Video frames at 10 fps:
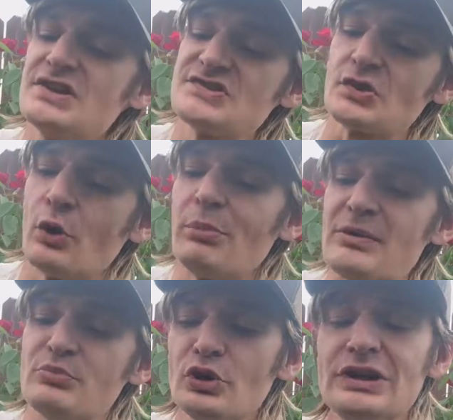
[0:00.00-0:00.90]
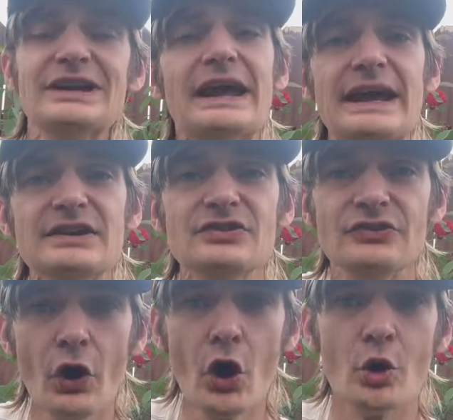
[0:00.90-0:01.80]
So by putting a
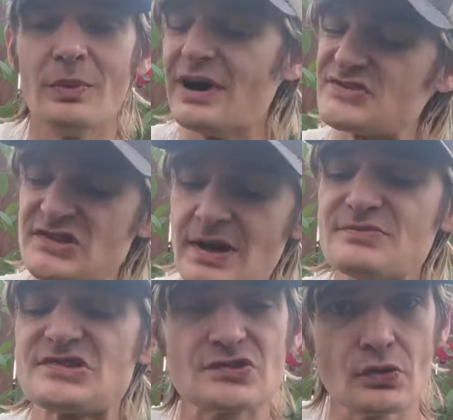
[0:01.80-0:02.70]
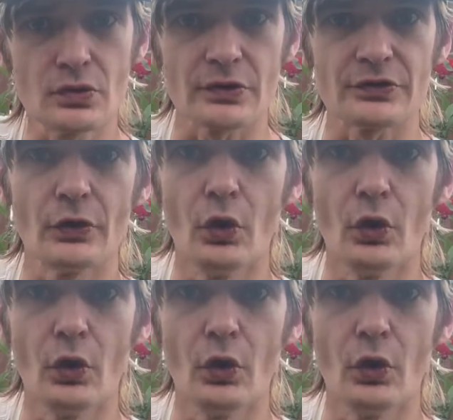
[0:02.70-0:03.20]
dome of some sort